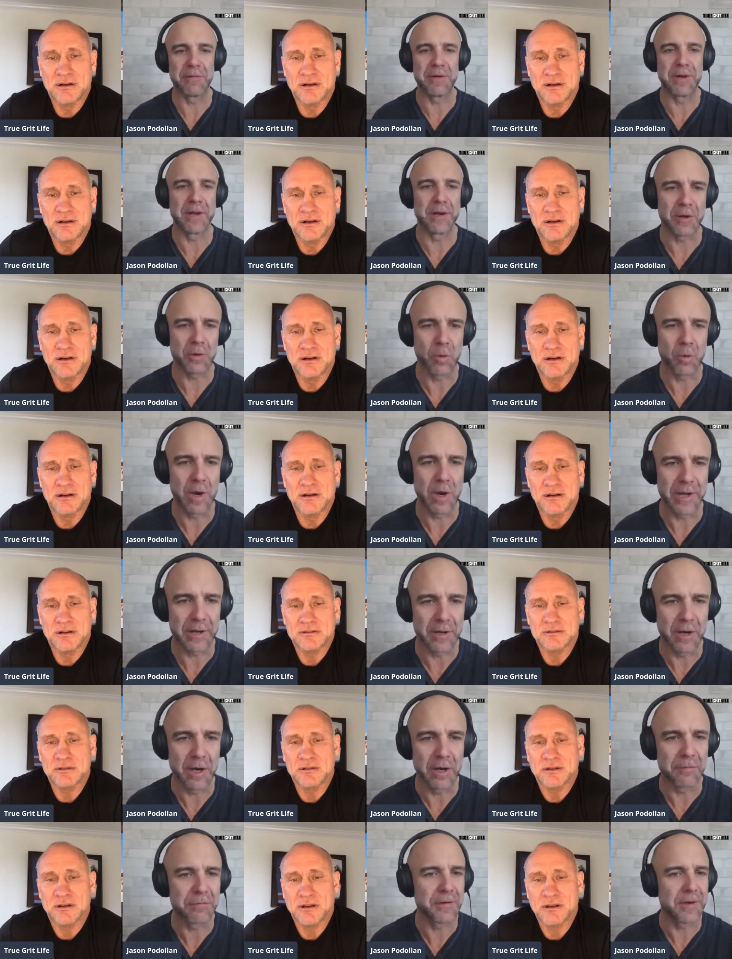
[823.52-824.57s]
Speaker 1: an inner quiet
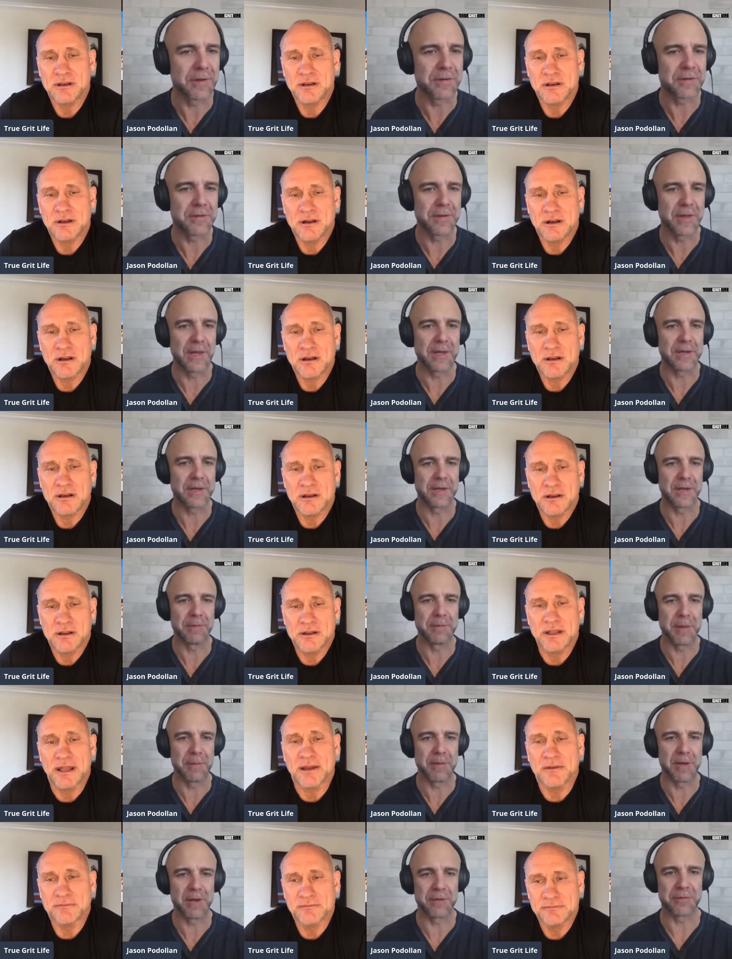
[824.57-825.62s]
confidence that uh,
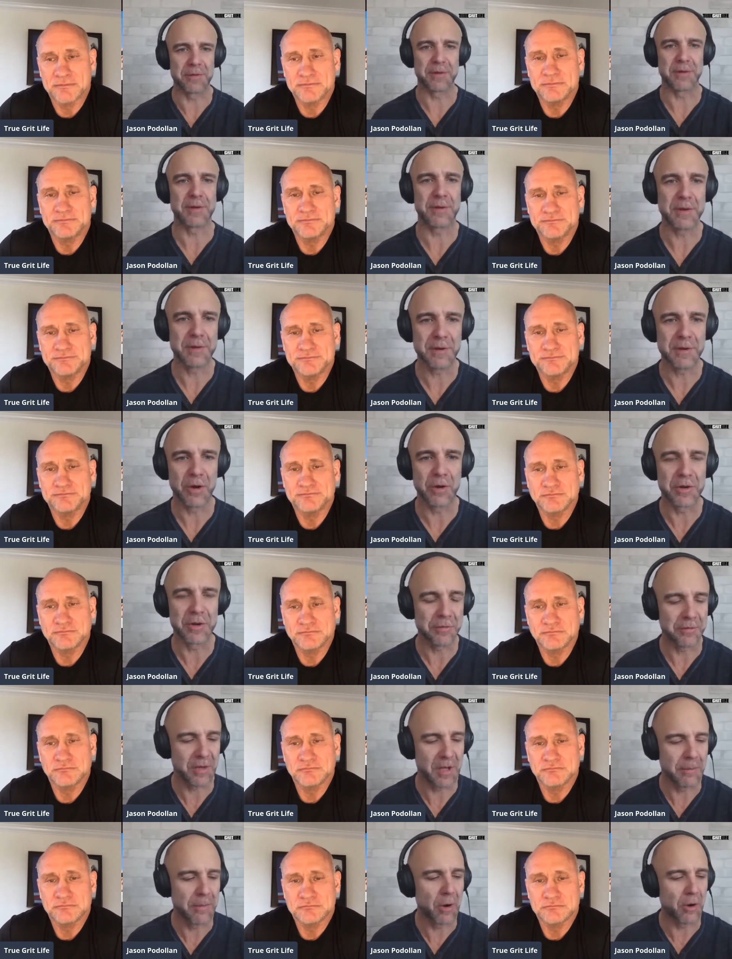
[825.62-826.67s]
maybe doesn't you know
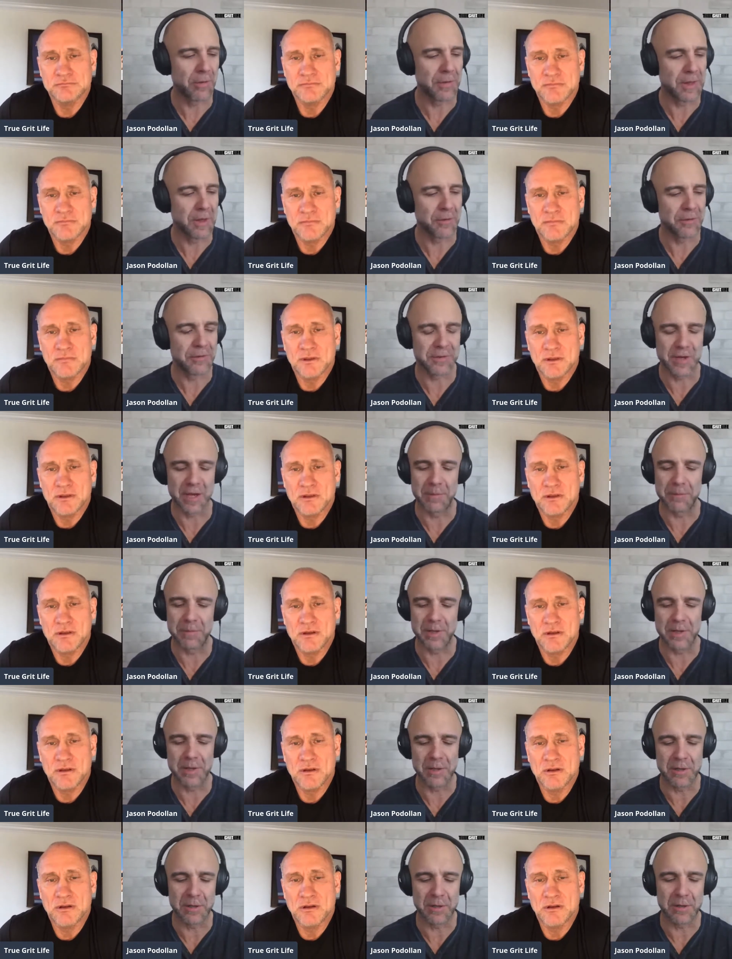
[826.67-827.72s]
doesn't come out on the outside, but
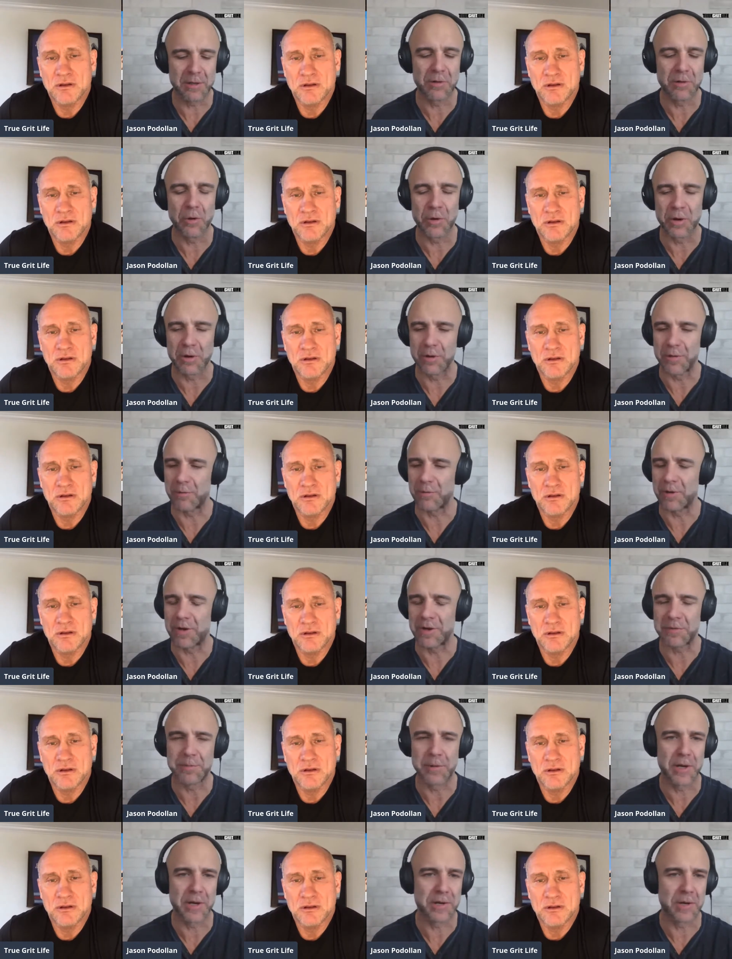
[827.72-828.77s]
you, know you're in the right
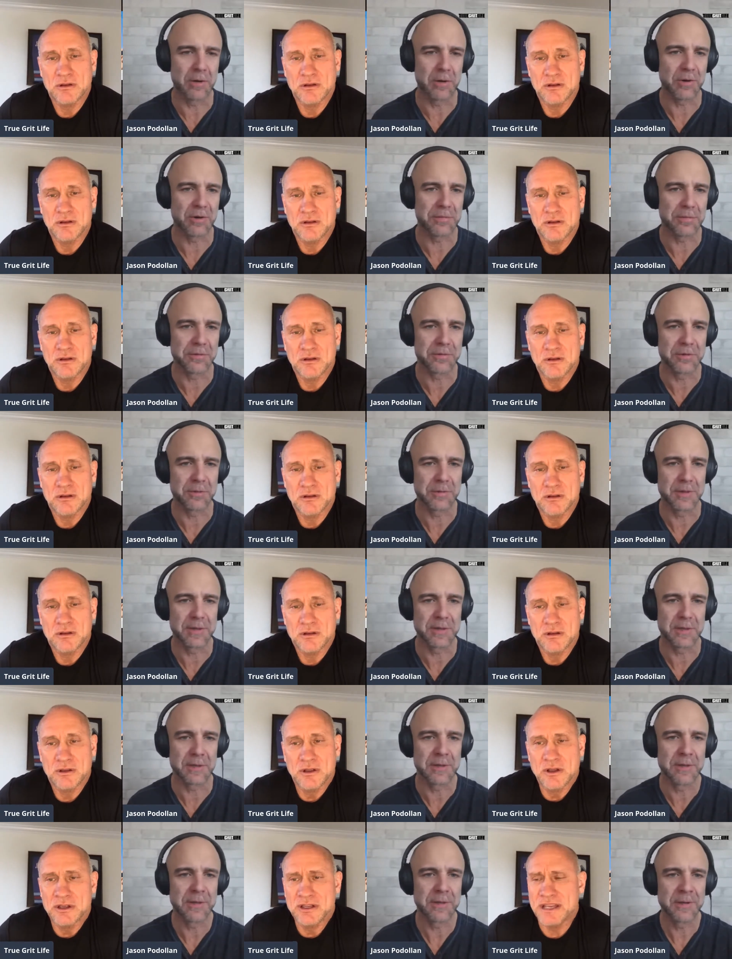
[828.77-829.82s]
spot and you know you're supposed to be
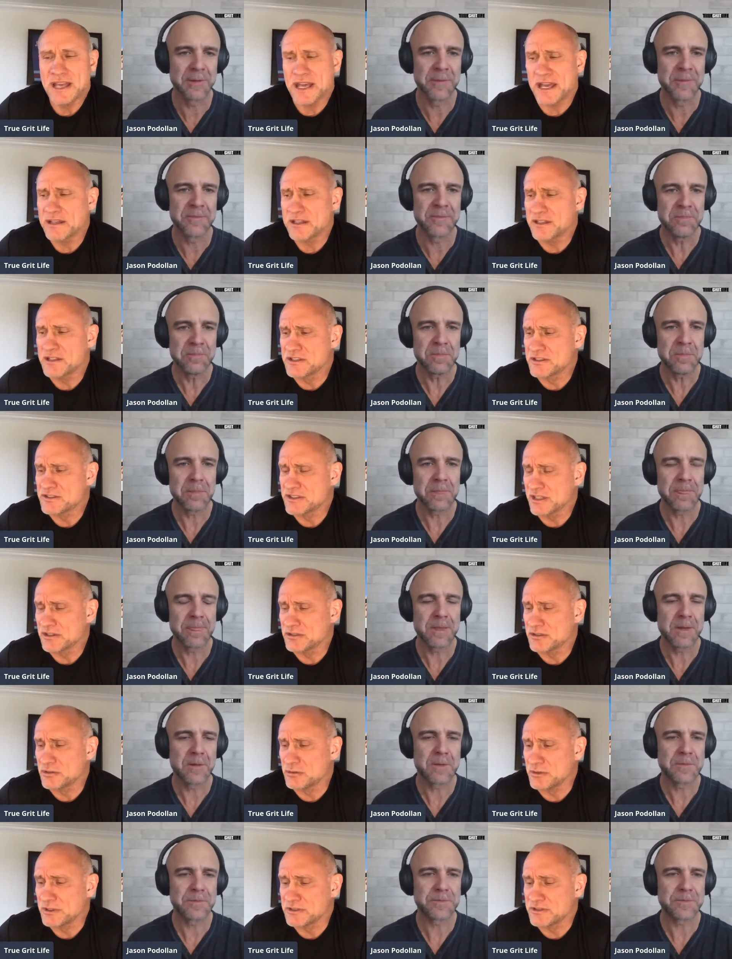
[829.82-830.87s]
Speaker 2: there. Yeah, and like you
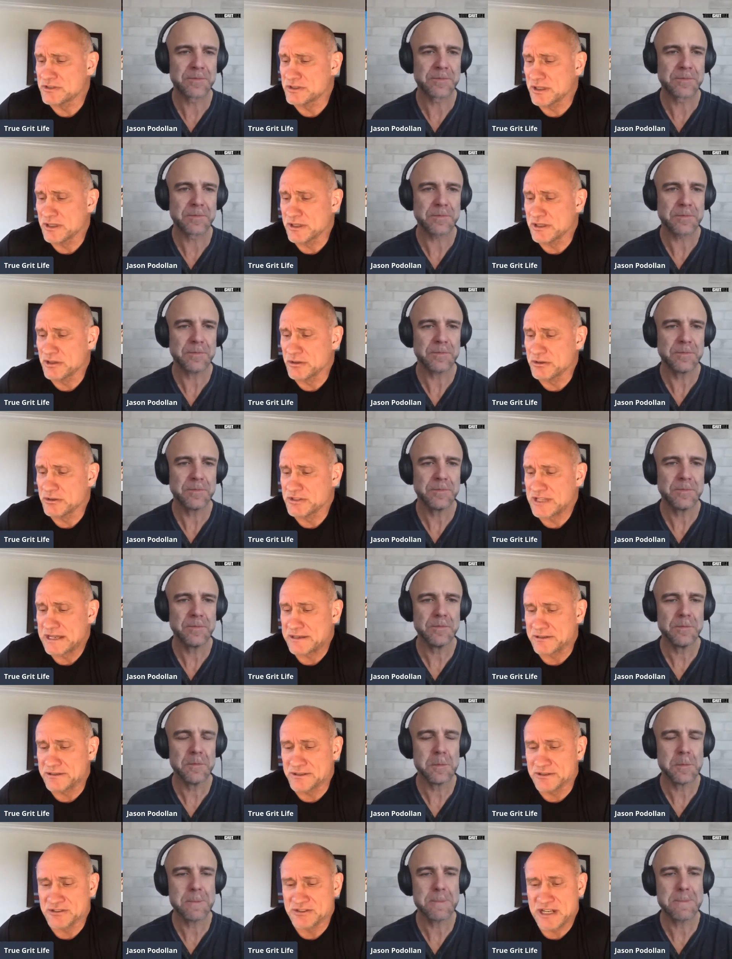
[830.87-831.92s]
said too, it's uh, you know
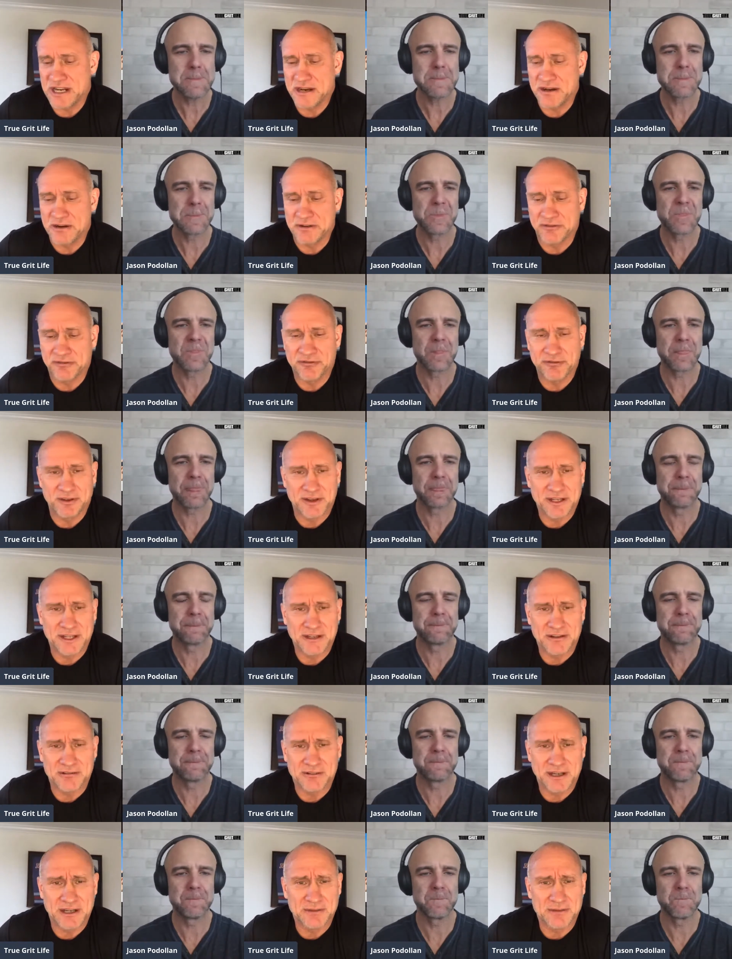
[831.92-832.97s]
that desire to fit
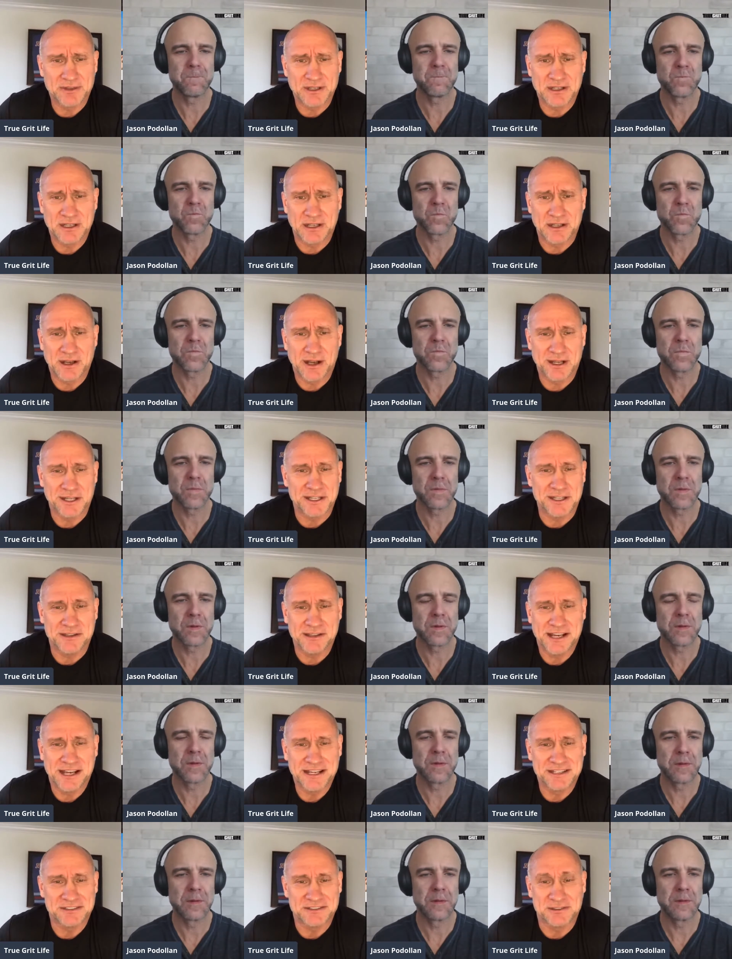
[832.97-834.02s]
in, right? I mean, like hockey
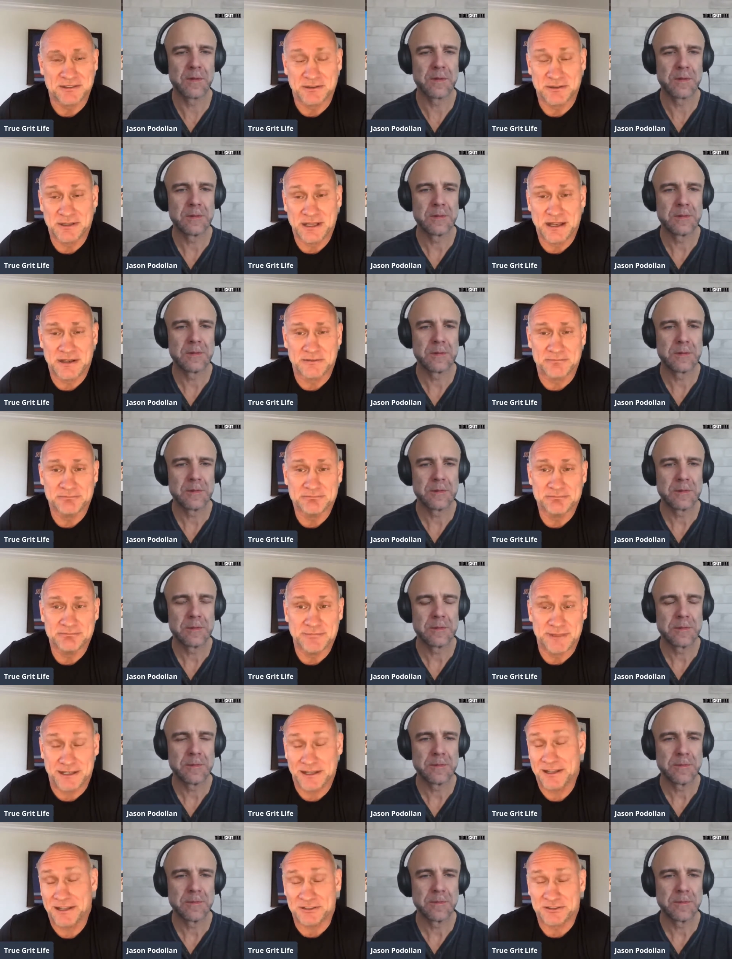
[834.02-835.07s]
guys. I,
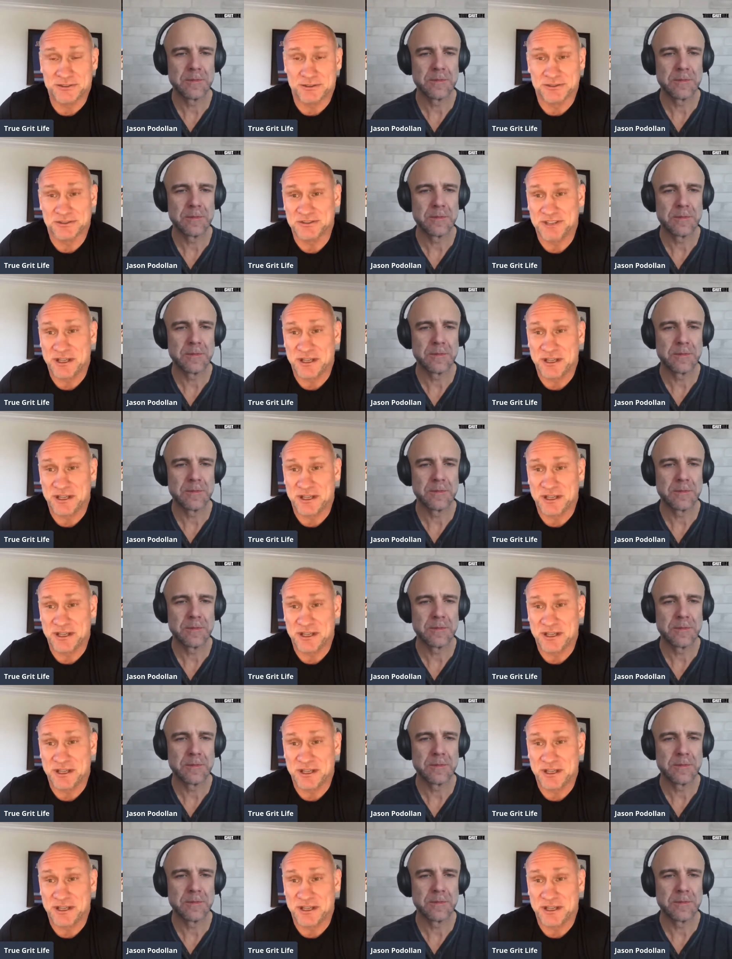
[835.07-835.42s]
think it's still the